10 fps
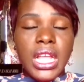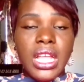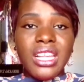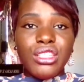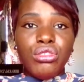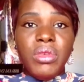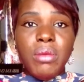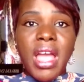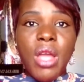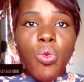It has to be
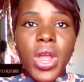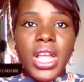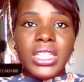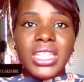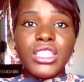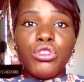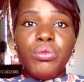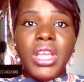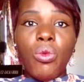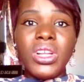my way. It has to
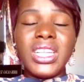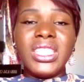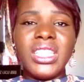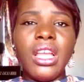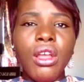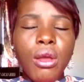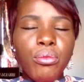be what I say.